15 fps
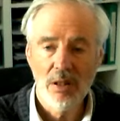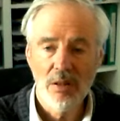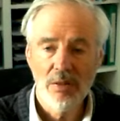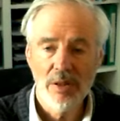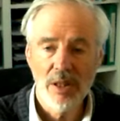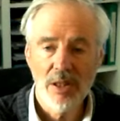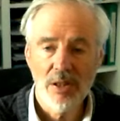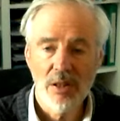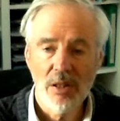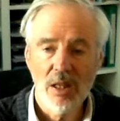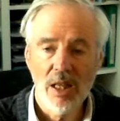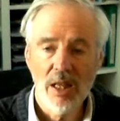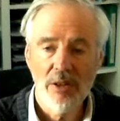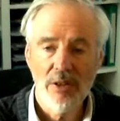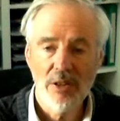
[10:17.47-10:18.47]
The other
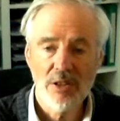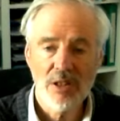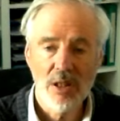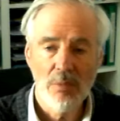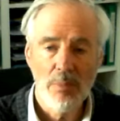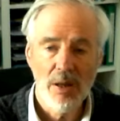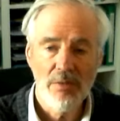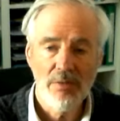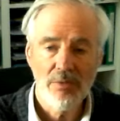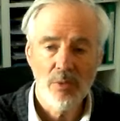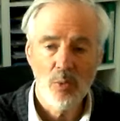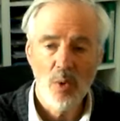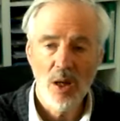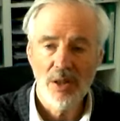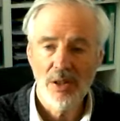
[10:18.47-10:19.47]
areas above
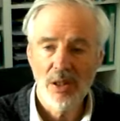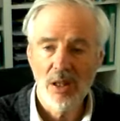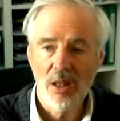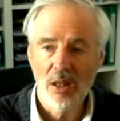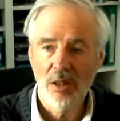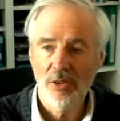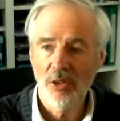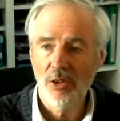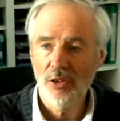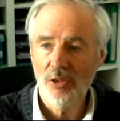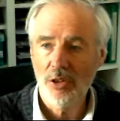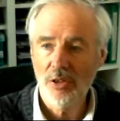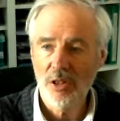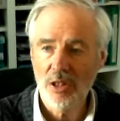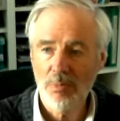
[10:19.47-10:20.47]
one are not
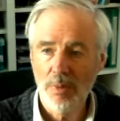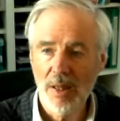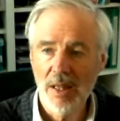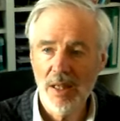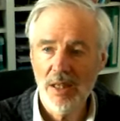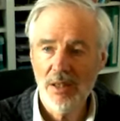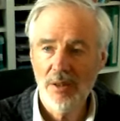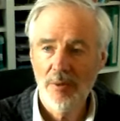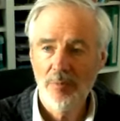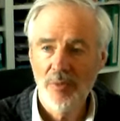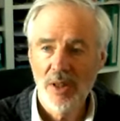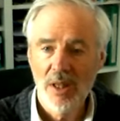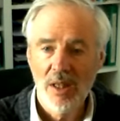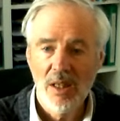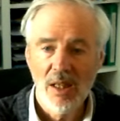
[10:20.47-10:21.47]
displayed.
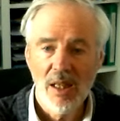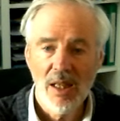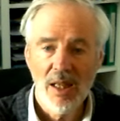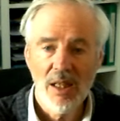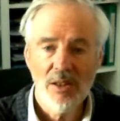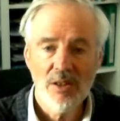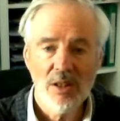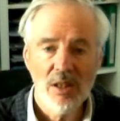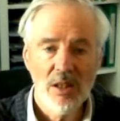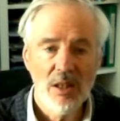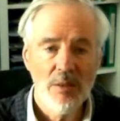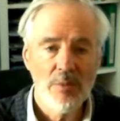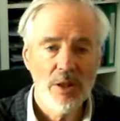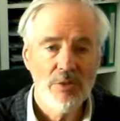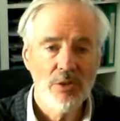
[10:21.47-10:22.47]
And
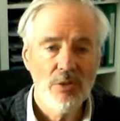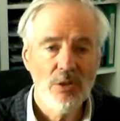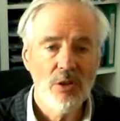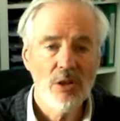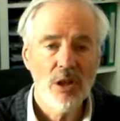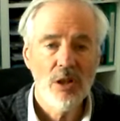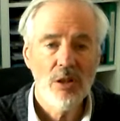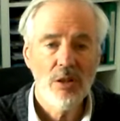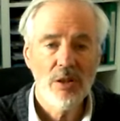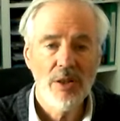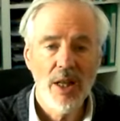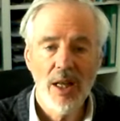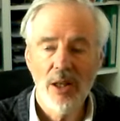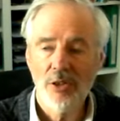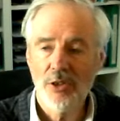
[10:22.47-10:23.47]
if you look
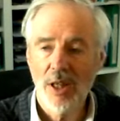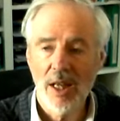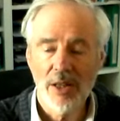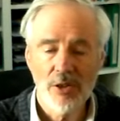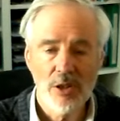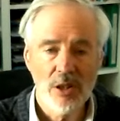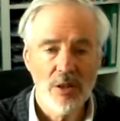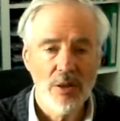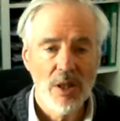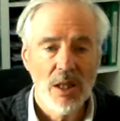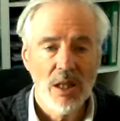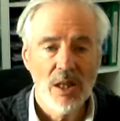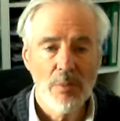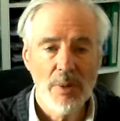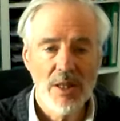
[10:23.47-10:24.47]
now at
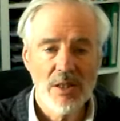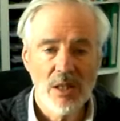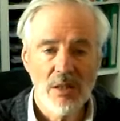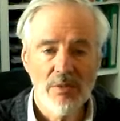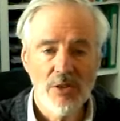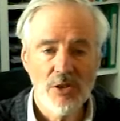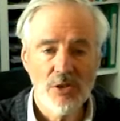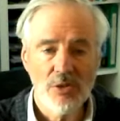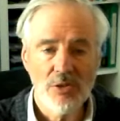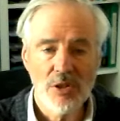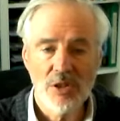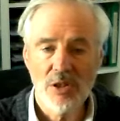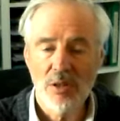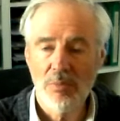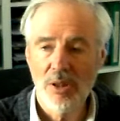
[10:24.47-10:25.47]
the basic visual
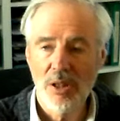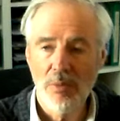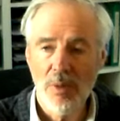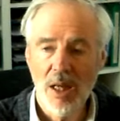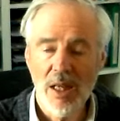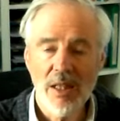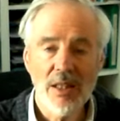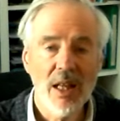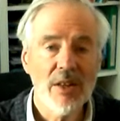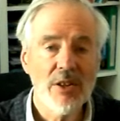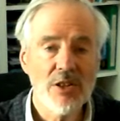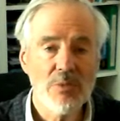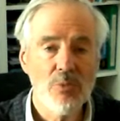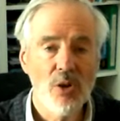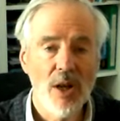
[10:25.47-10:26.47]
system in the mind, at
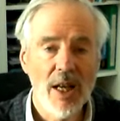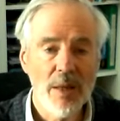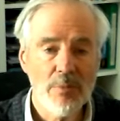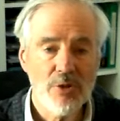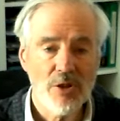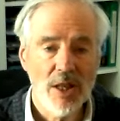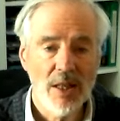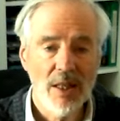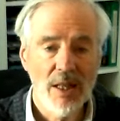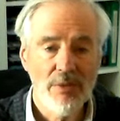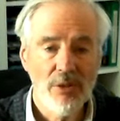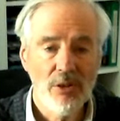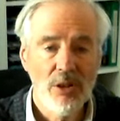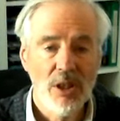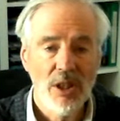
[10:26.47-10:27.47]
this more abstract
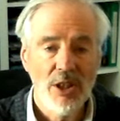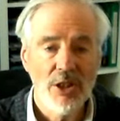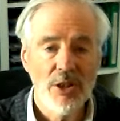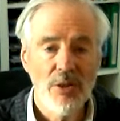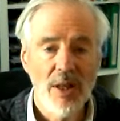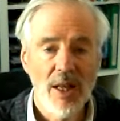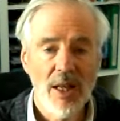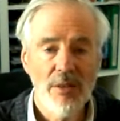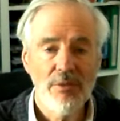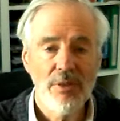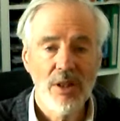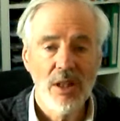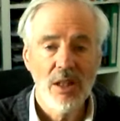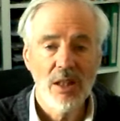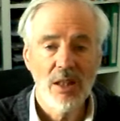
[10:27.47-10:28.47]
level, you have
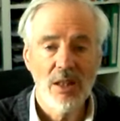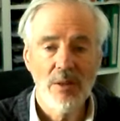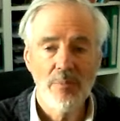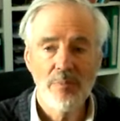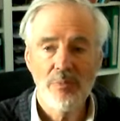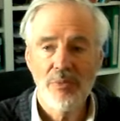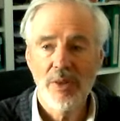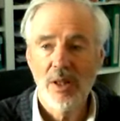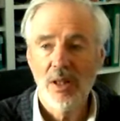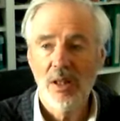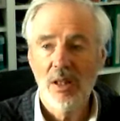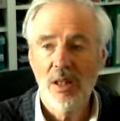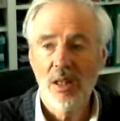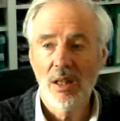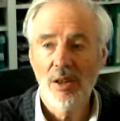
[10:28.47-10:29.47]

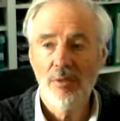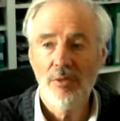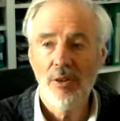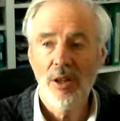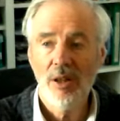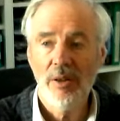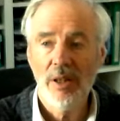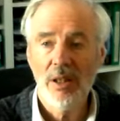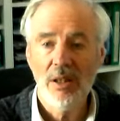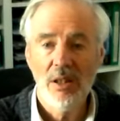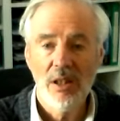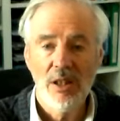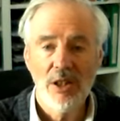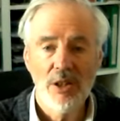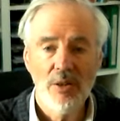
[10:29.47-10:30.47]
the following.
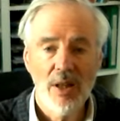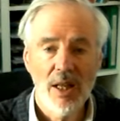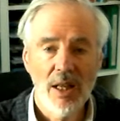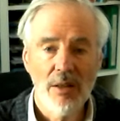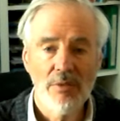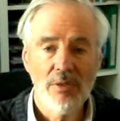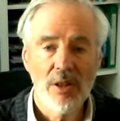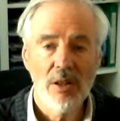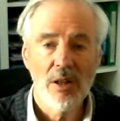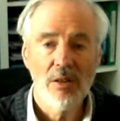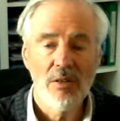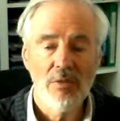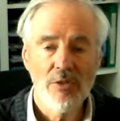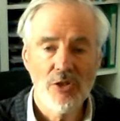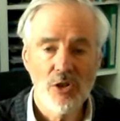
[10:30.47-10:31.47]
You have a
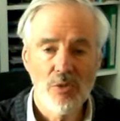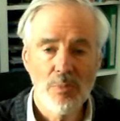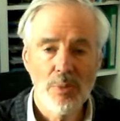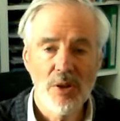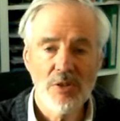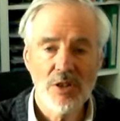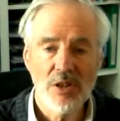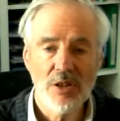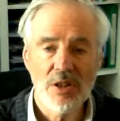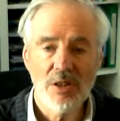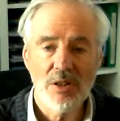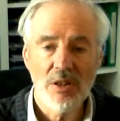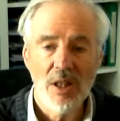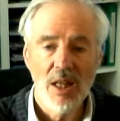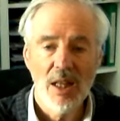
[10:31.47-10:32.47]
visual processing
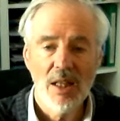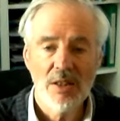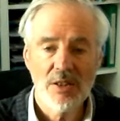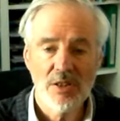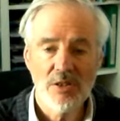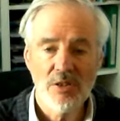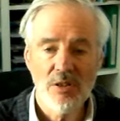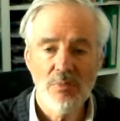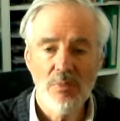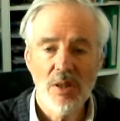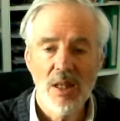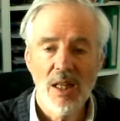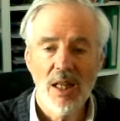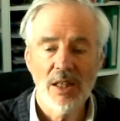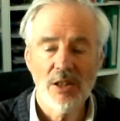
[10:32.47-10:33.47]
system
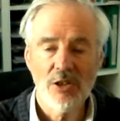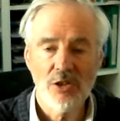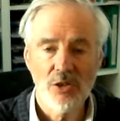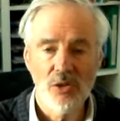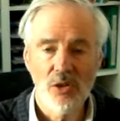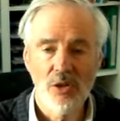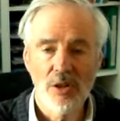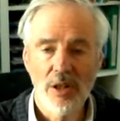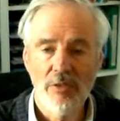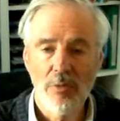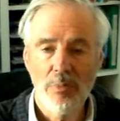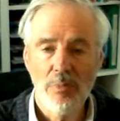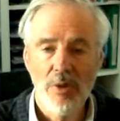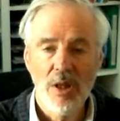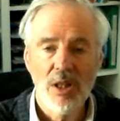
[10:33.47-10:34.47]
and a store.
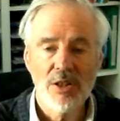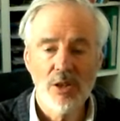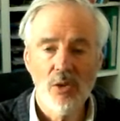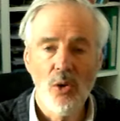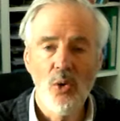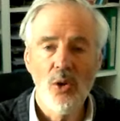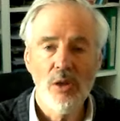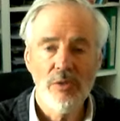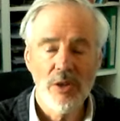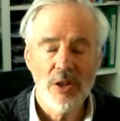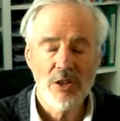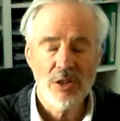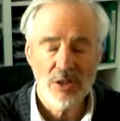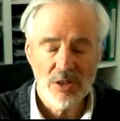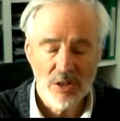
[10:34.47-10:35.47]
So all of the
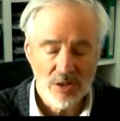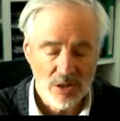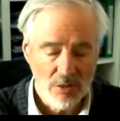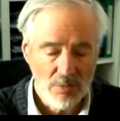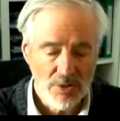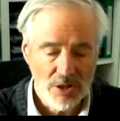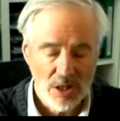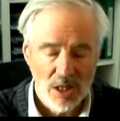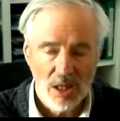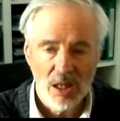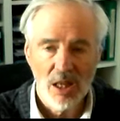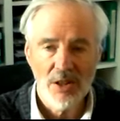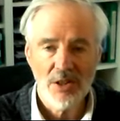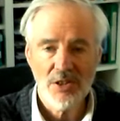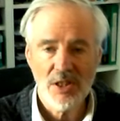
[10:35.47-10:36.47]
systems
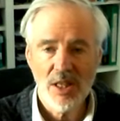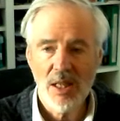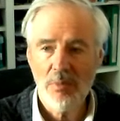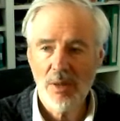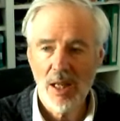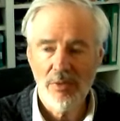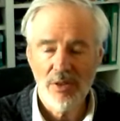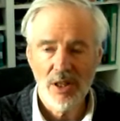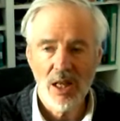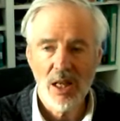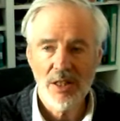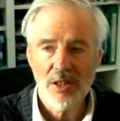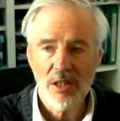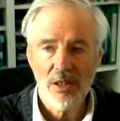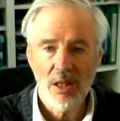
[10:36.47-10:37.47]
are the same. They have the
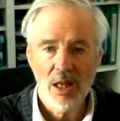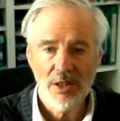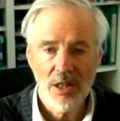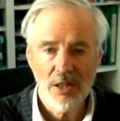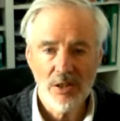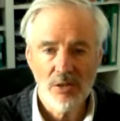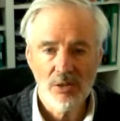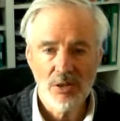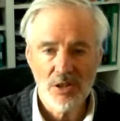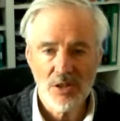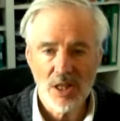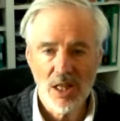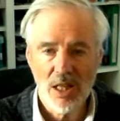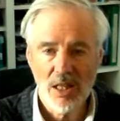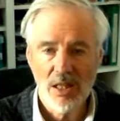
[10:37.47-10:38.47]
identical
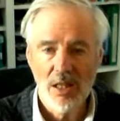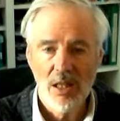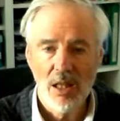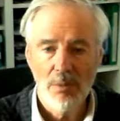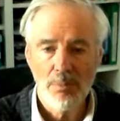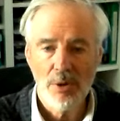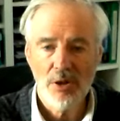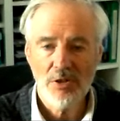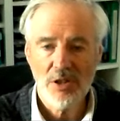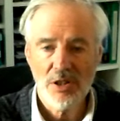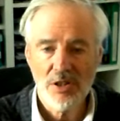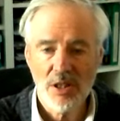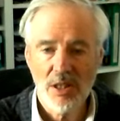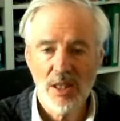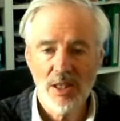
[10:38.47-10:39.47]
design, a
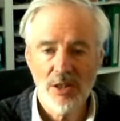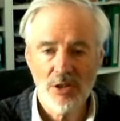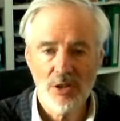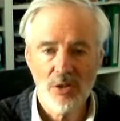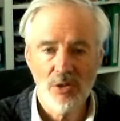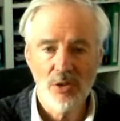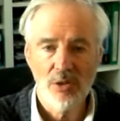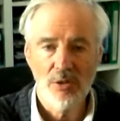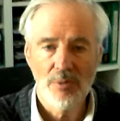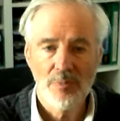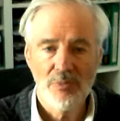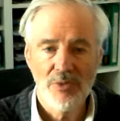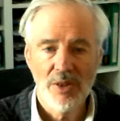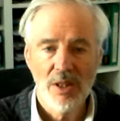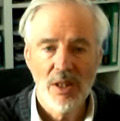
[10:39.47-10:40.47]
processor and a store.
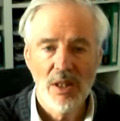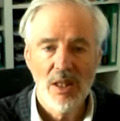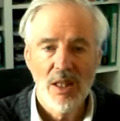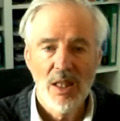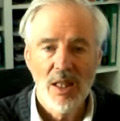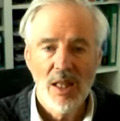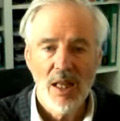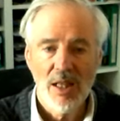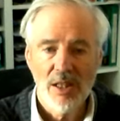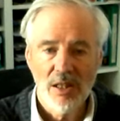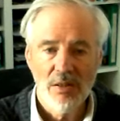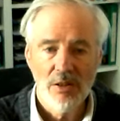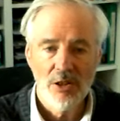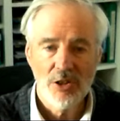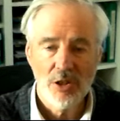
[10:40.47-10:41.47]
And
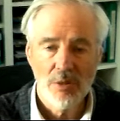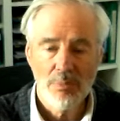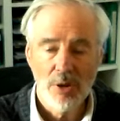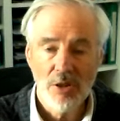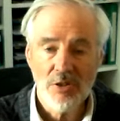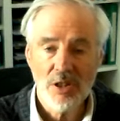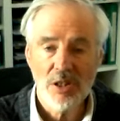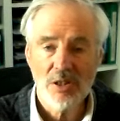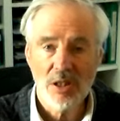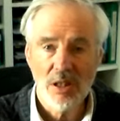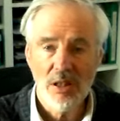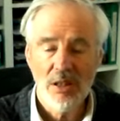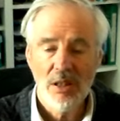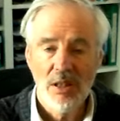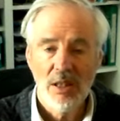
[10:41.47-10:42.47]
the
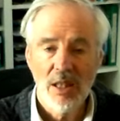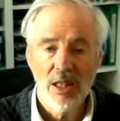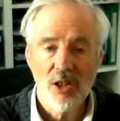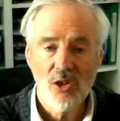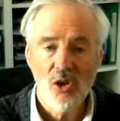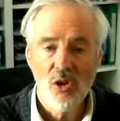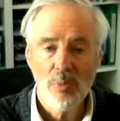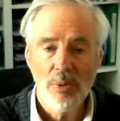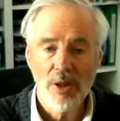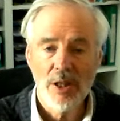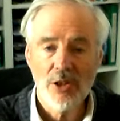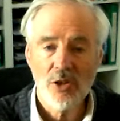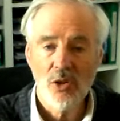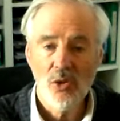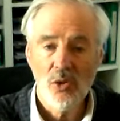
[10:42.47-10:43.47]
processor
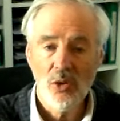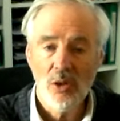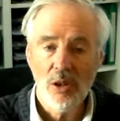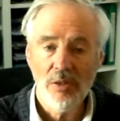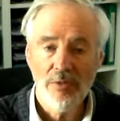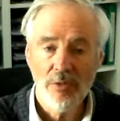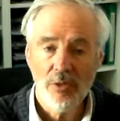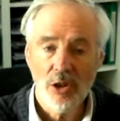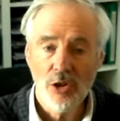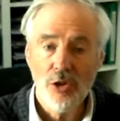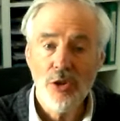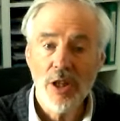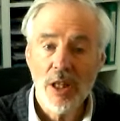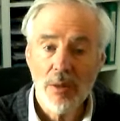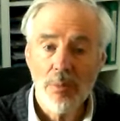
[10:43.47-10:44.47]
incorporates all the
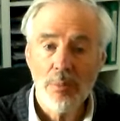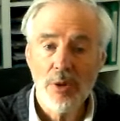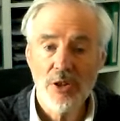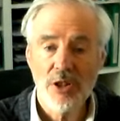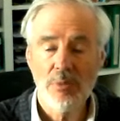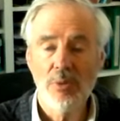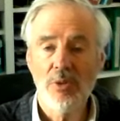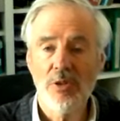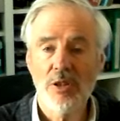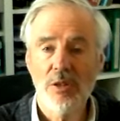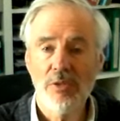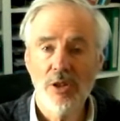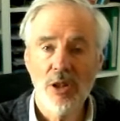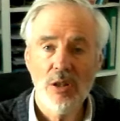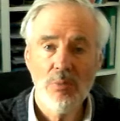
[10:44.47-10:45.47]
unique principles of
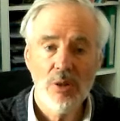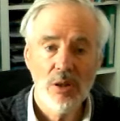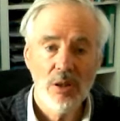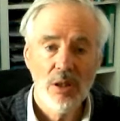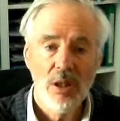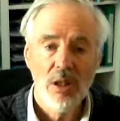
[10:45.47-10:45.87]
human